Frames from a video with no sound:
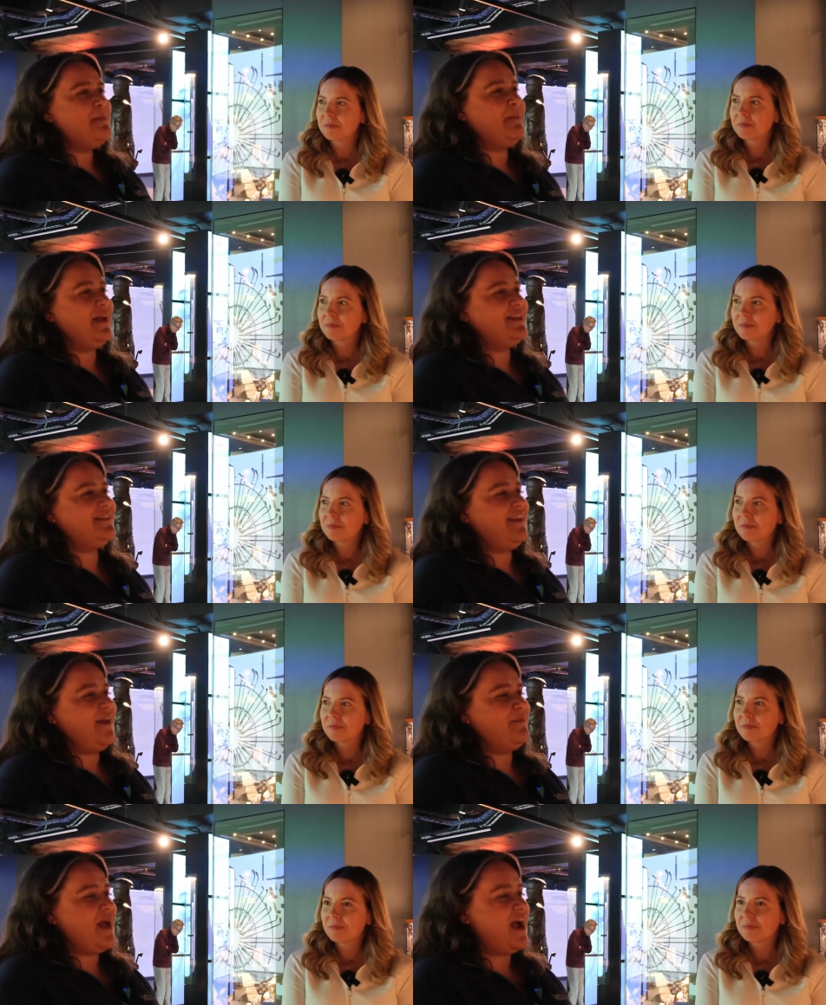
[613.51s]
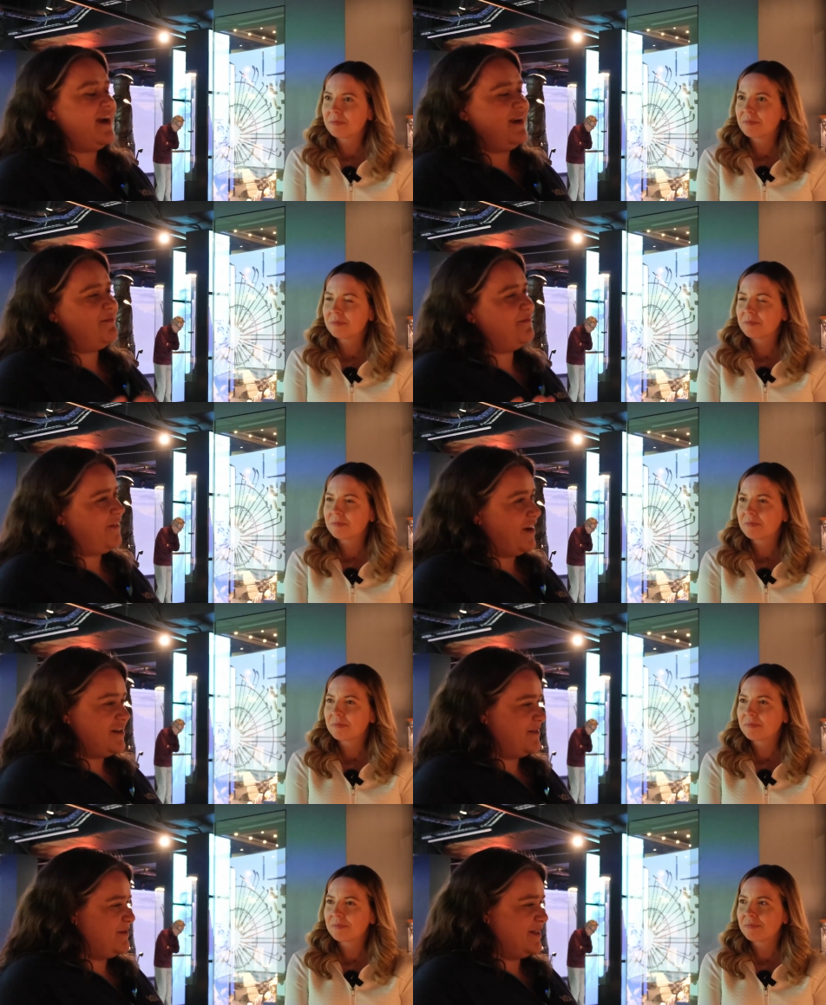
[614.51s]
Speaker 1: but um, Harry
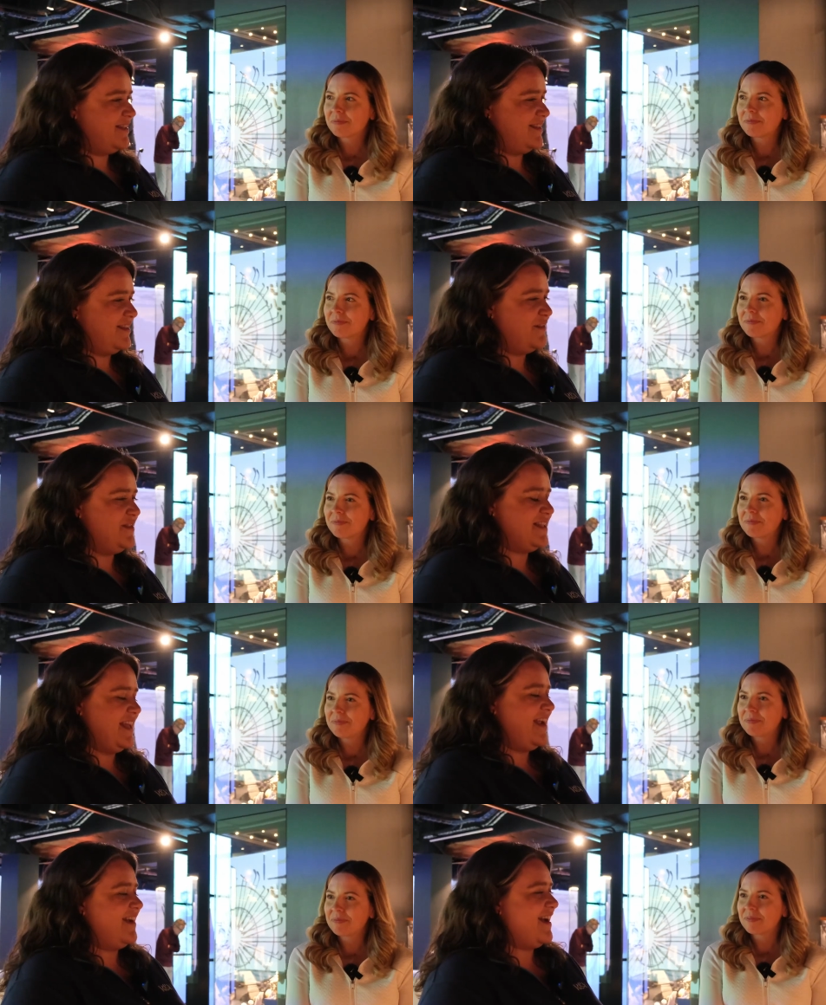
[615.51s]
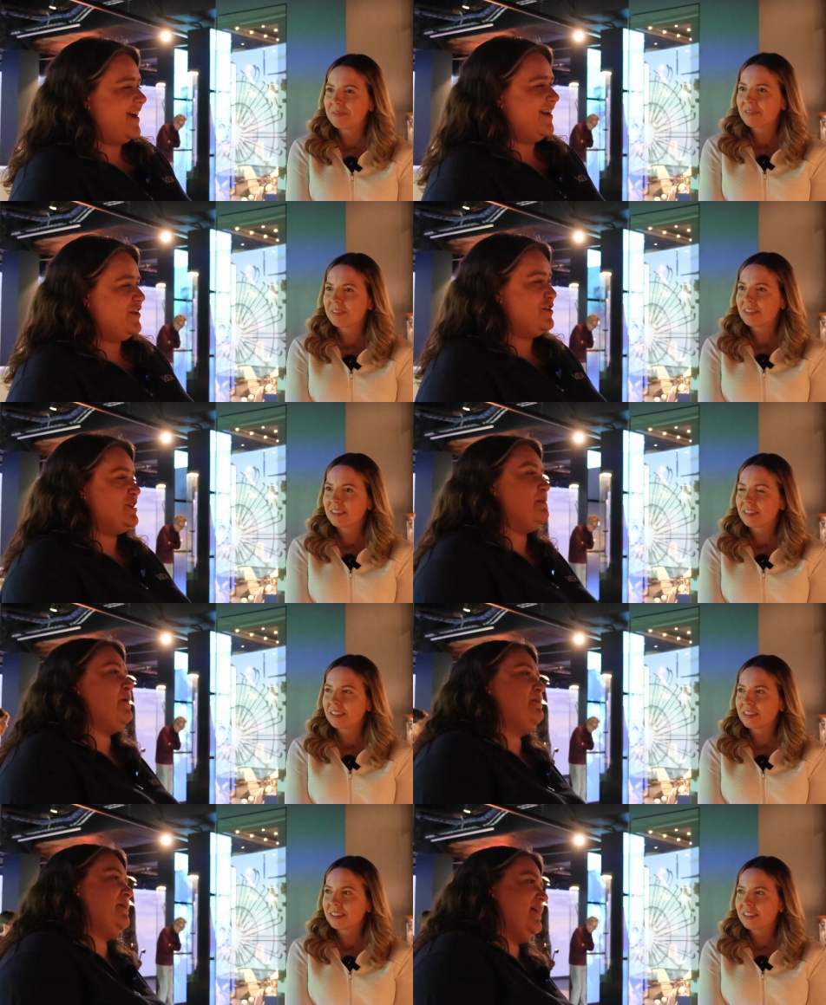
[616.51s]
Vardon was obviously a hugely
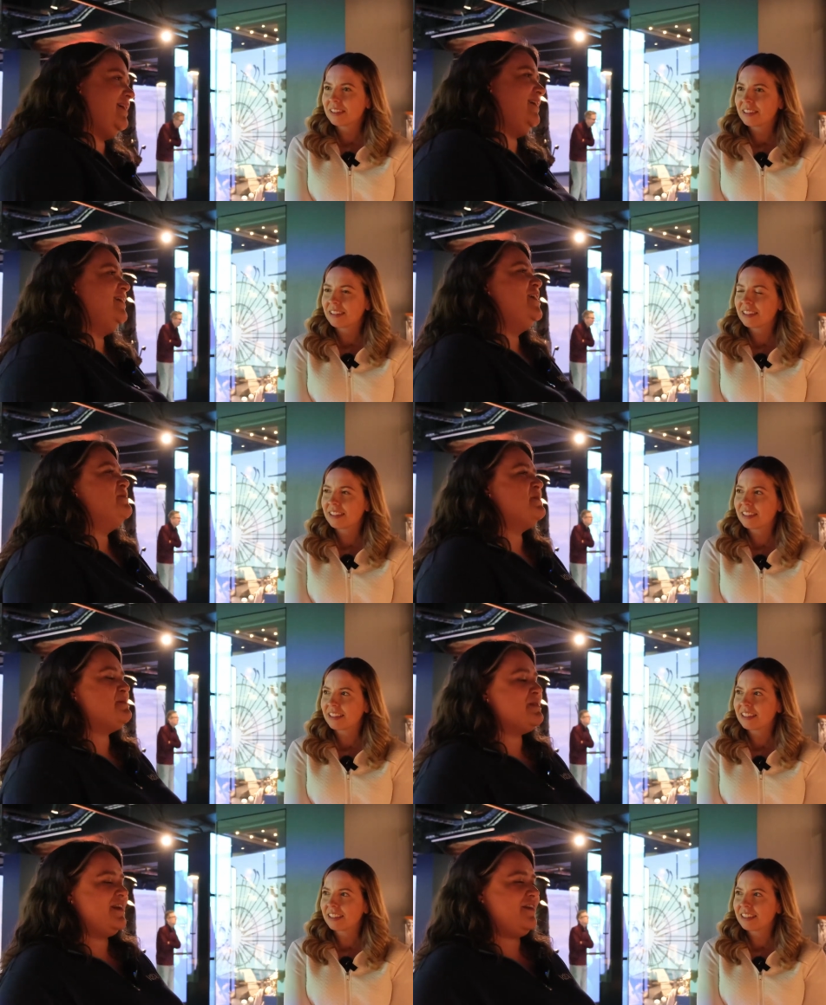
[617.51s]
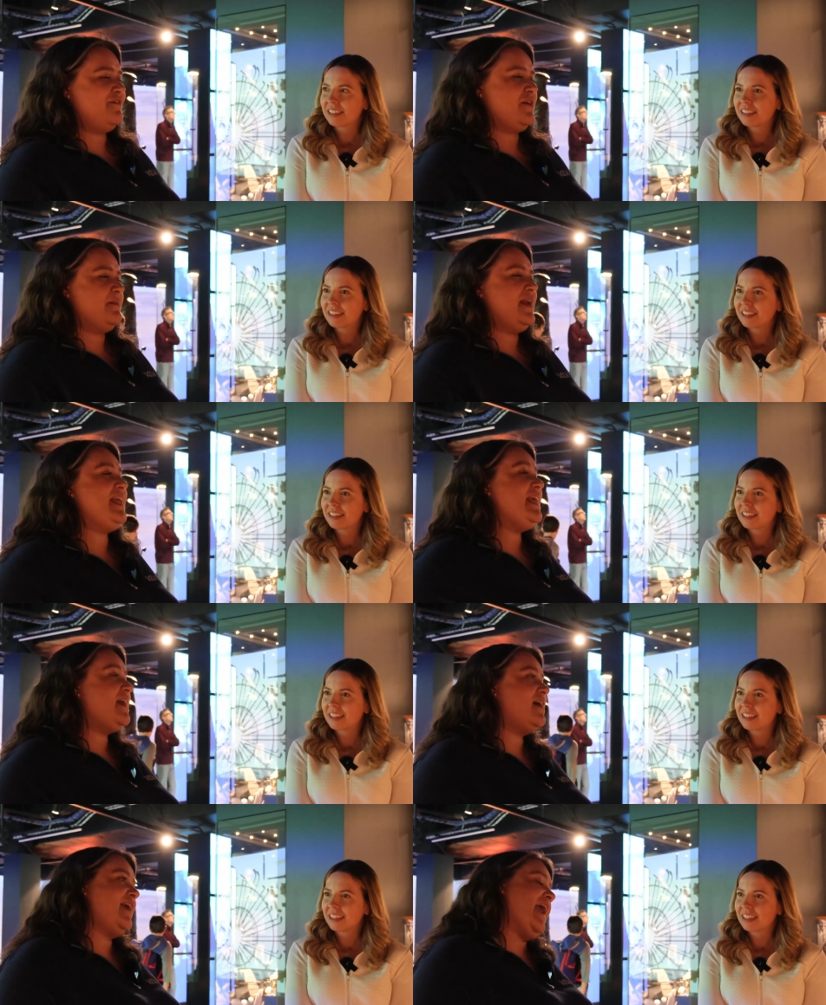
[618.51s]
popular proponent of them, and
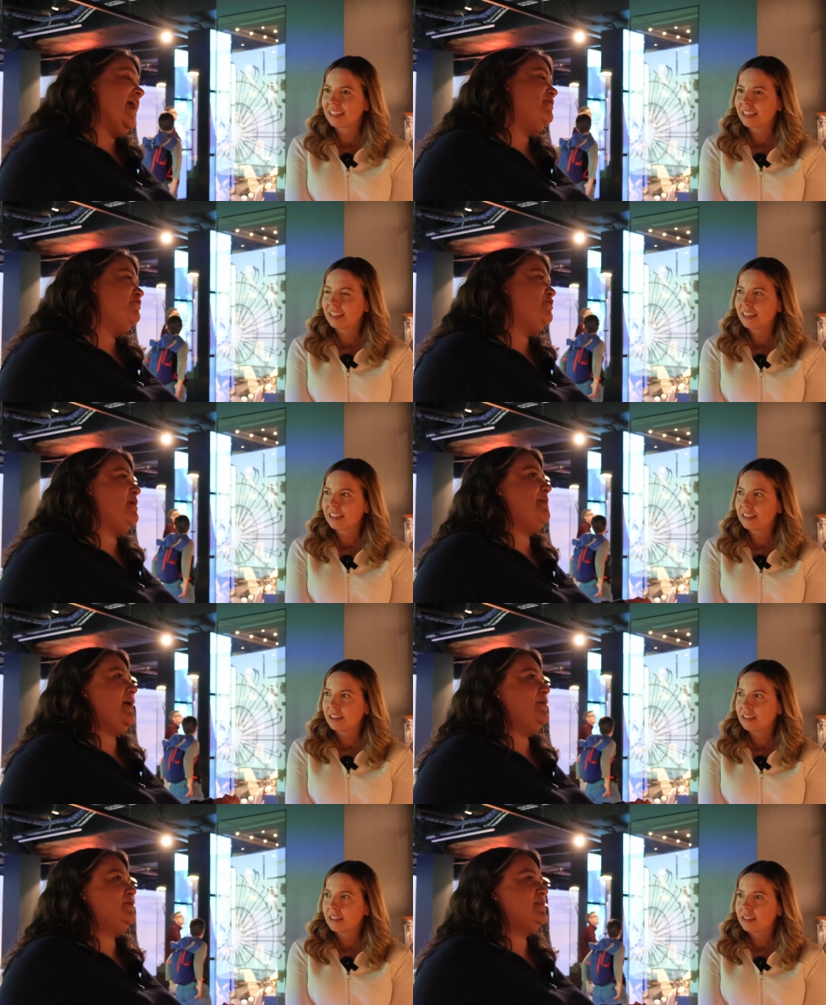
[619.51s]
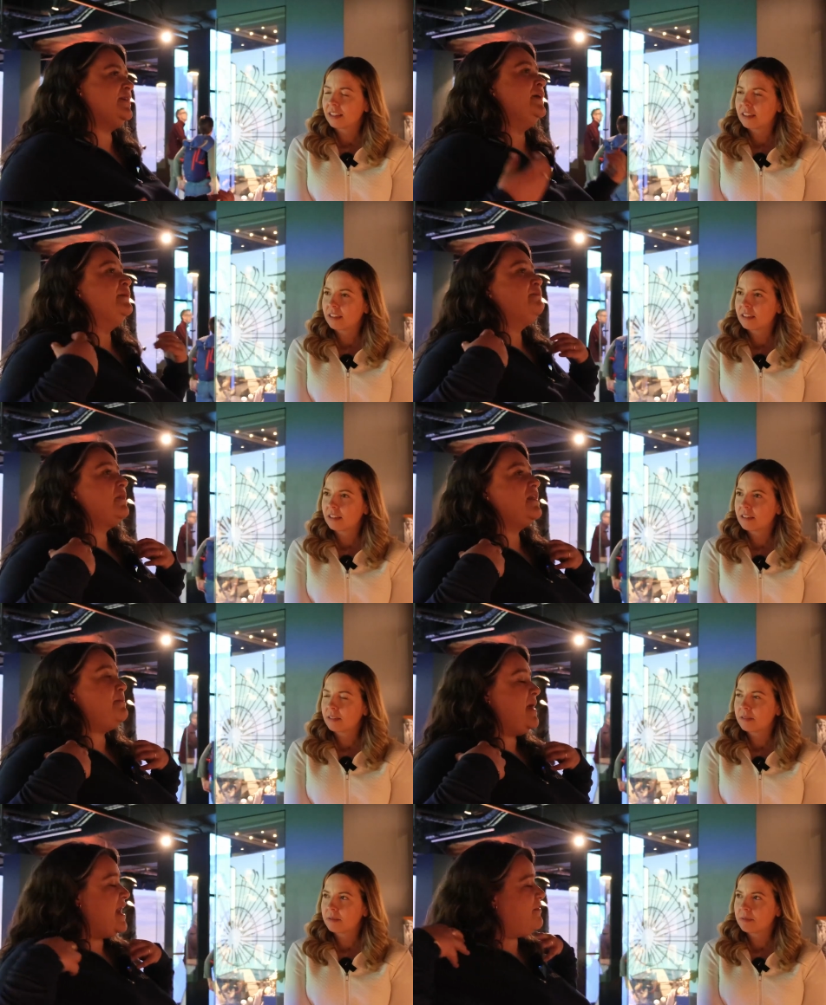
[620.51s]
he again wrote about
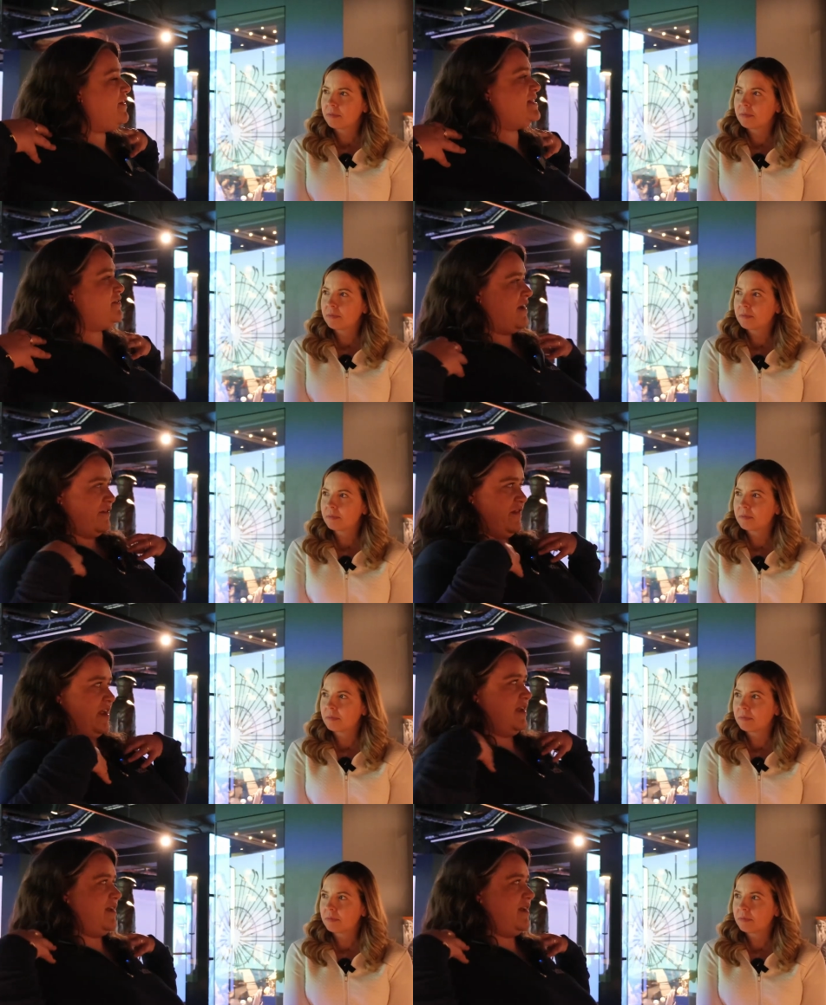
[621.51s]
the benefits of having